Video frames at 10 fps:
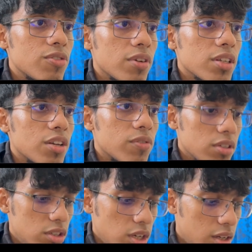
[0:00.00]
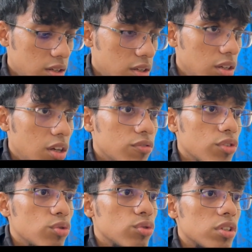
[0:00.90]
at first check if the
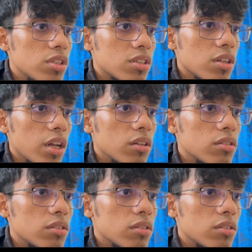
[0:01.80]
root is none.